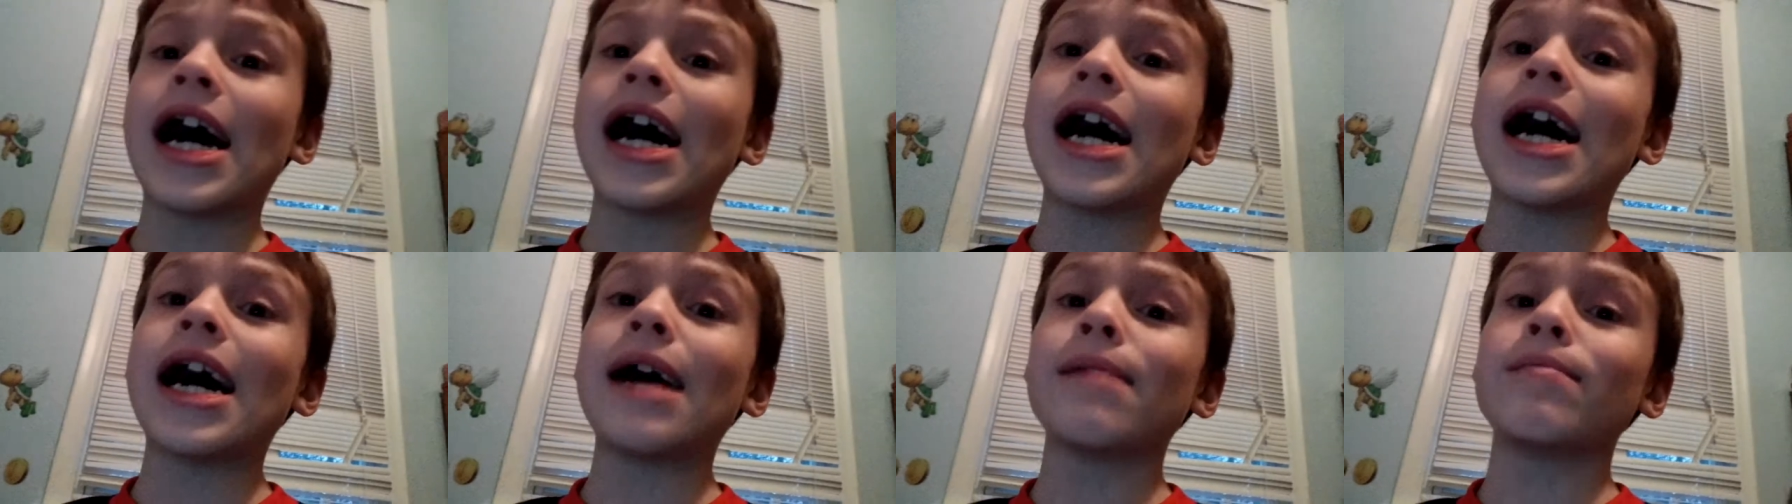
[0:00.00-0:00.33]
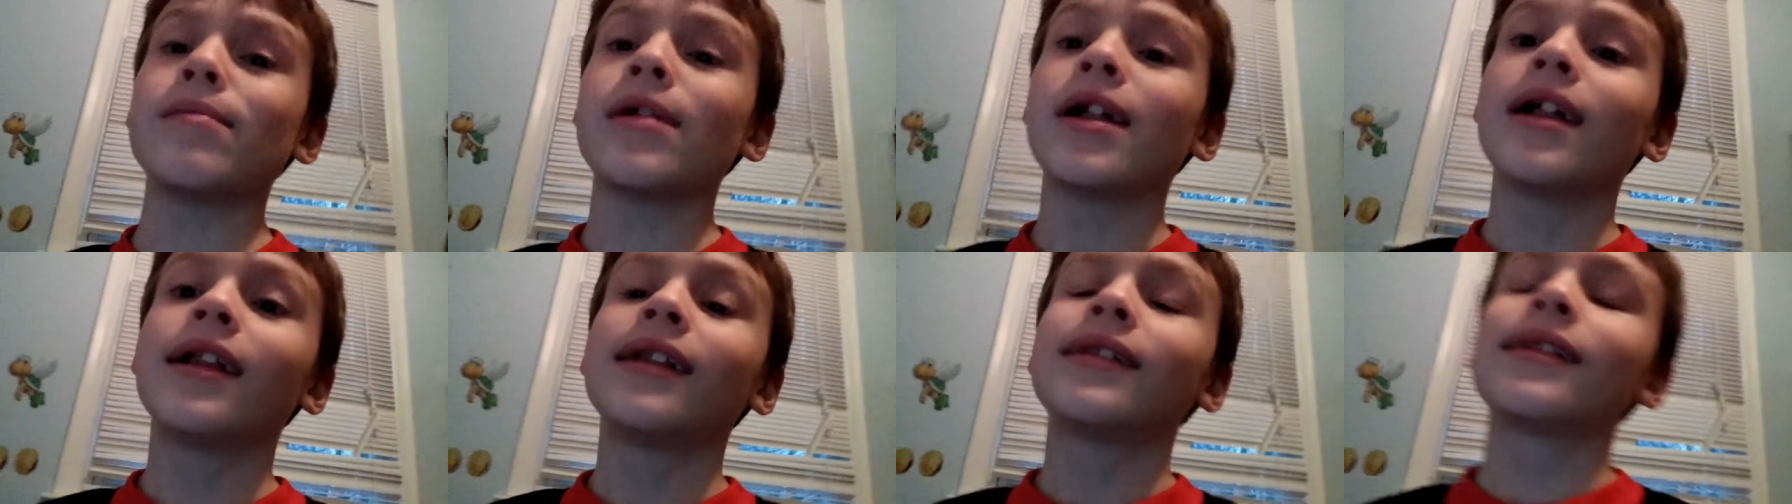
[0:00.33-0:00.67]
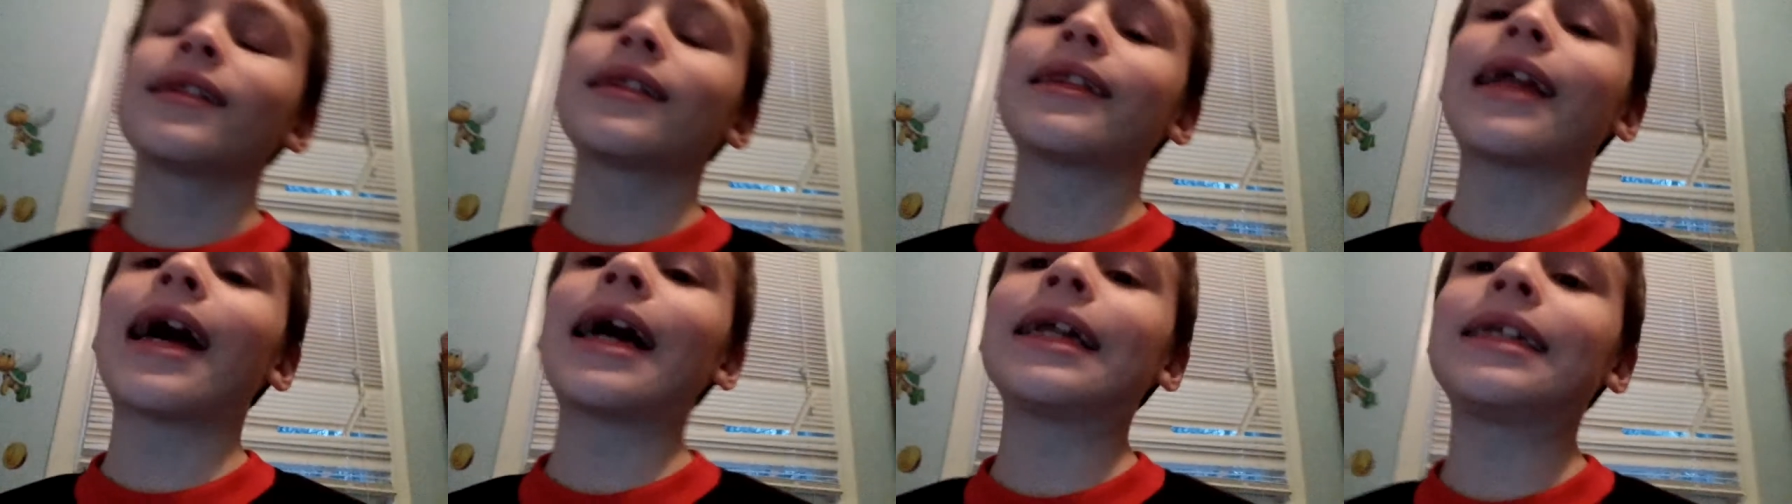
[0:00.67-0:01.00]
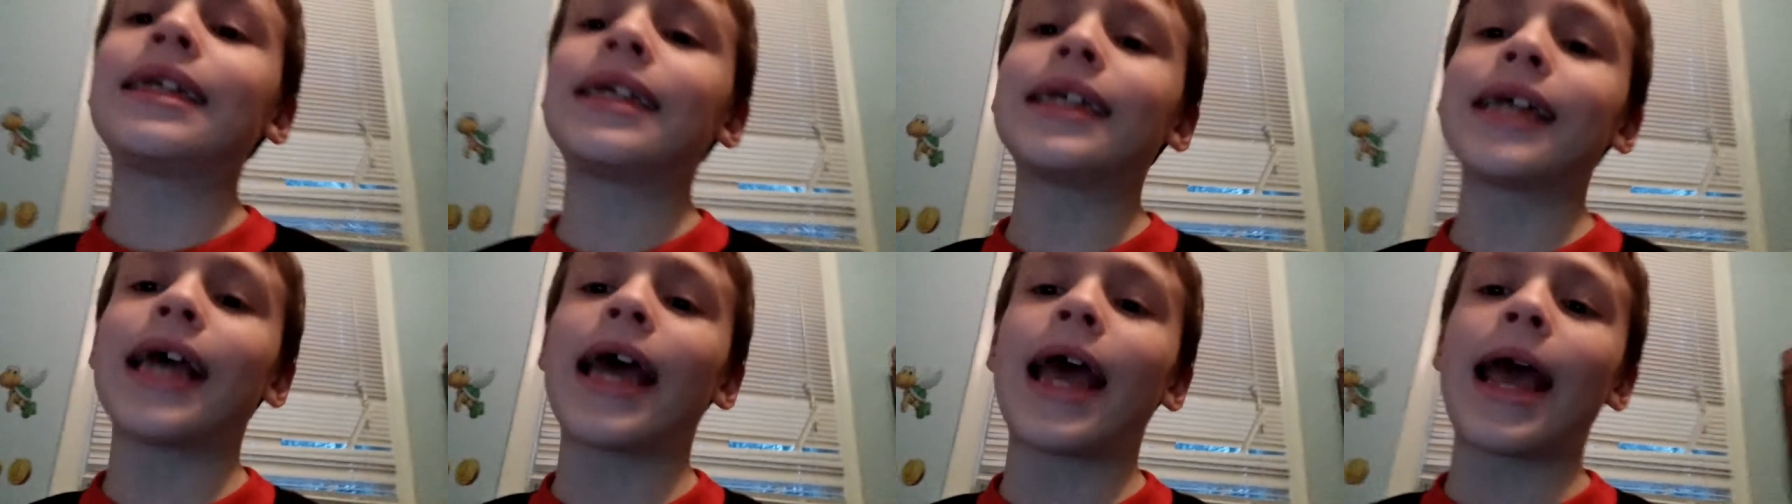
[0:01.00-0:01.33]
Um, let's end
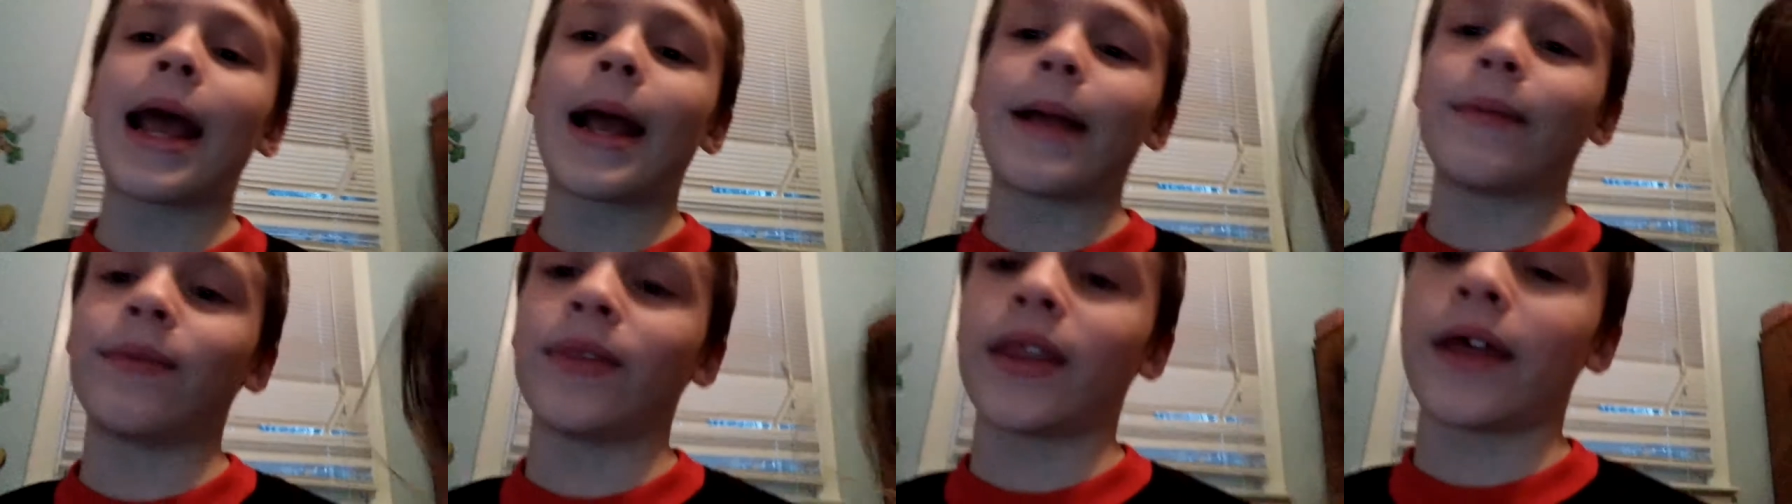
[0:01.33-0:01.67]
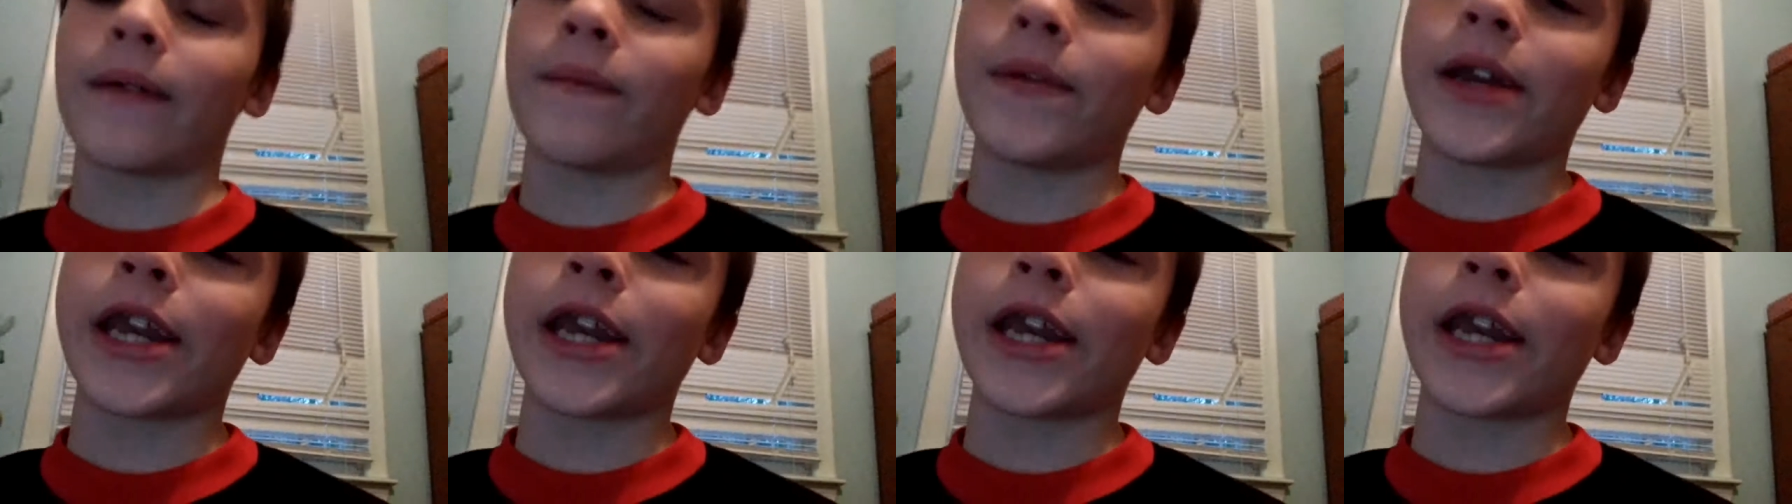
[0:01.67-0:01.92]
the video right